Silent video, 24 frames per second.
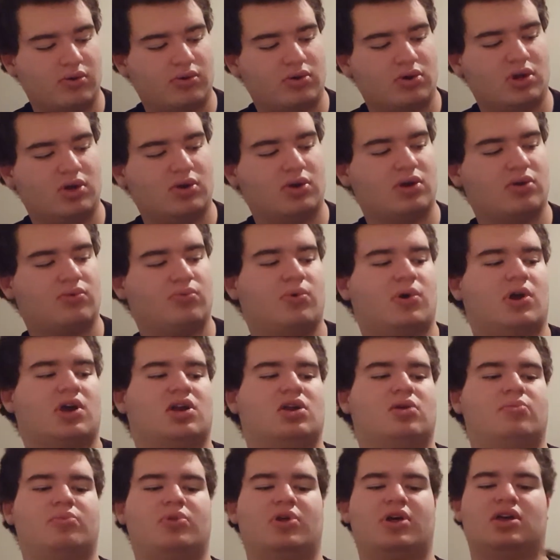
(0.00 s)
And you can
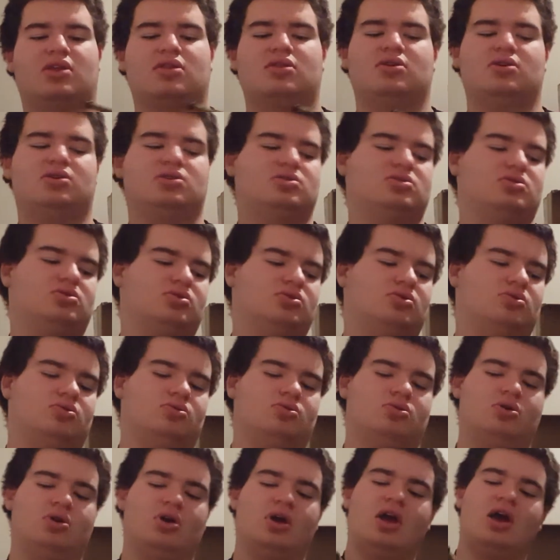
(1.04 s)
rig it up like this
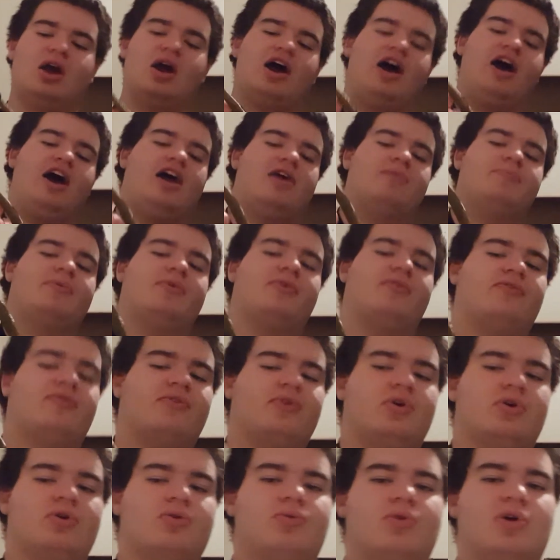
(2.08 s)
too. I
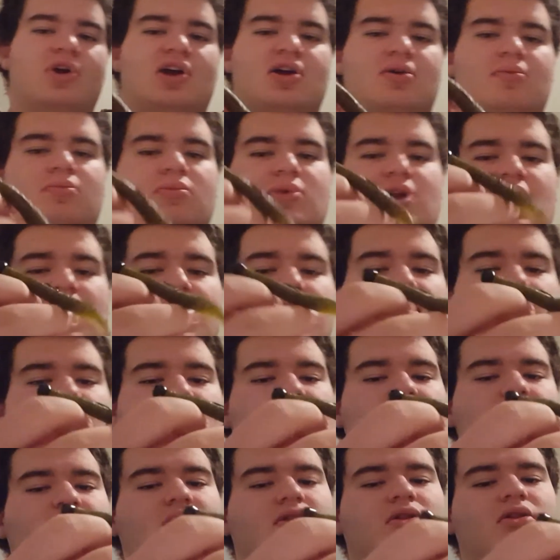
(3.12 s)
prefer to rig them
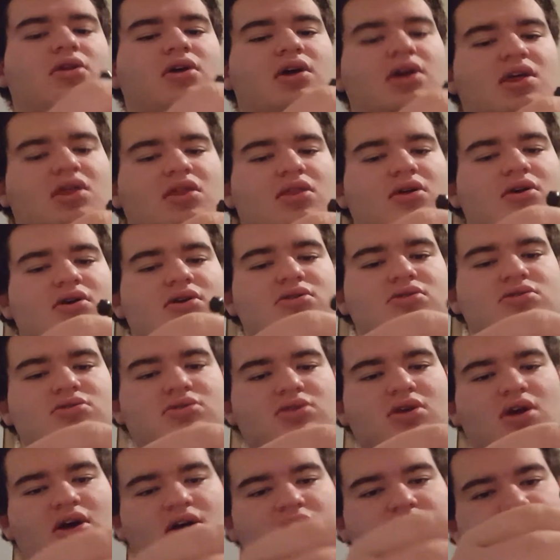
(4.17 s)
naked like
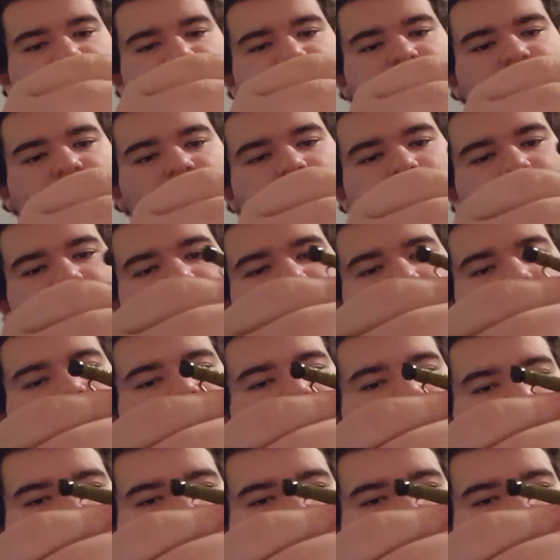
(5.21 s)
this on this football